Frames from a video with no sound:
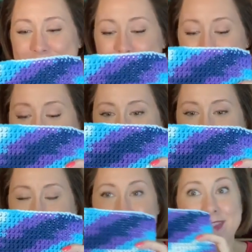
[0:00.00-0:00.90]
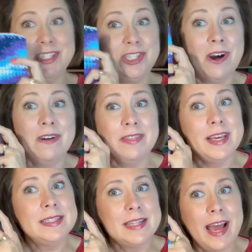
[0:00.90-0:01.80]
but this yard,
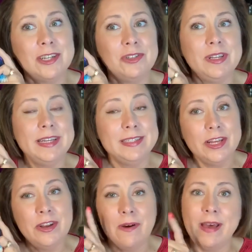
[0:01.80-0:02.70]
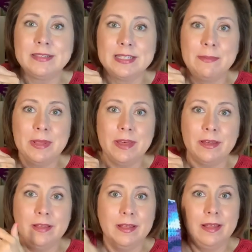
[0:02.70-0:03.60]
this actually, you know how some of the,